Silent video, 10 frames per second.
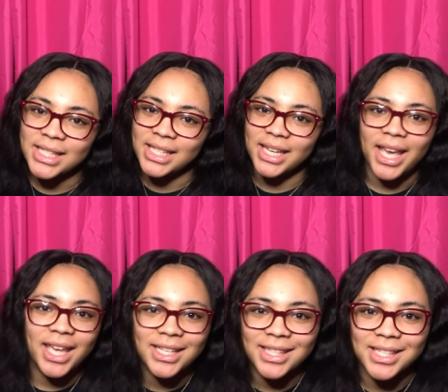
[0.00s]
today
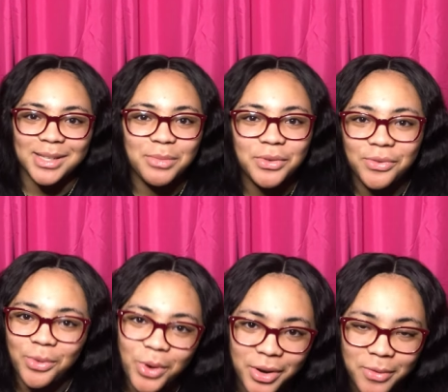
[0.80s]
is december
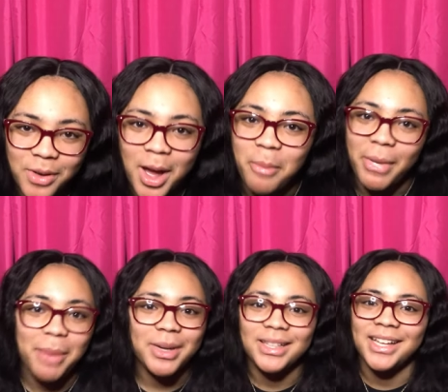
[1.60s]
4th my
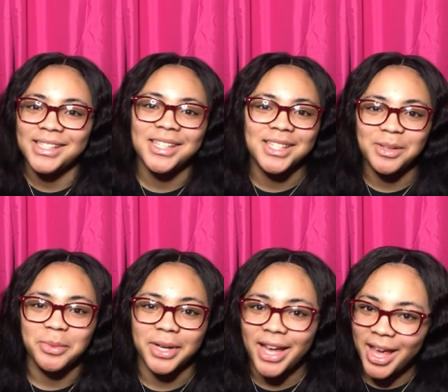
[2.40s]
birthday is
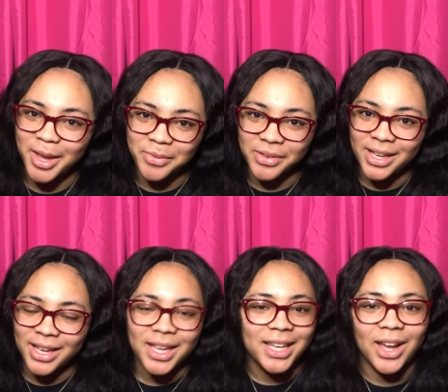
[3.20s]
december 8th
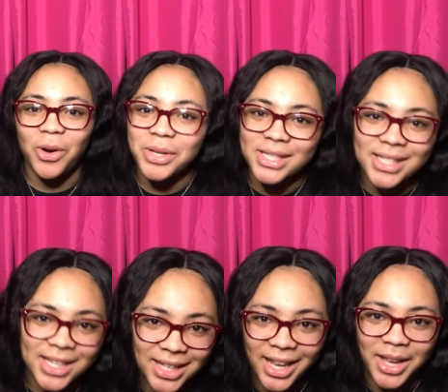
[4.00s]
on
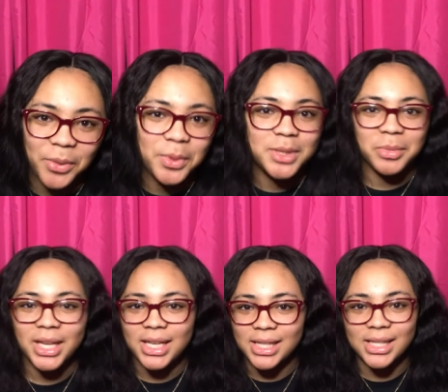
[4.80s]
sunday which
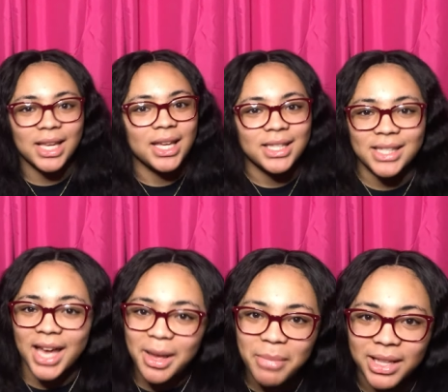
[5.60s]
means
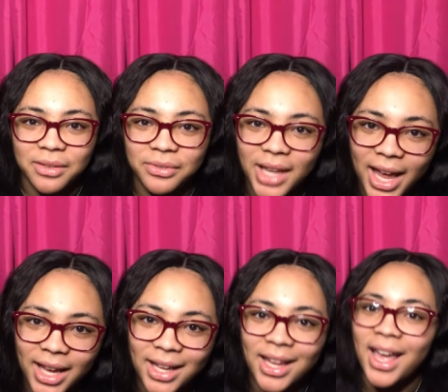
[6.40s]
time about to fly
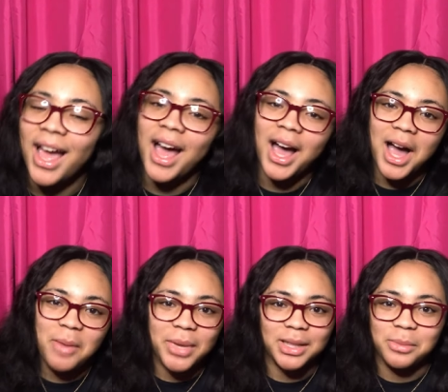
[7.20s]

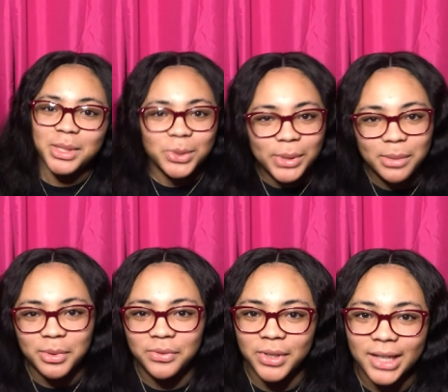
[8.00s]
i'm about to be 20
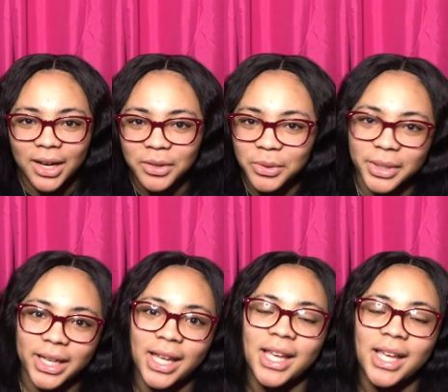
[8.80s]
before y'all know it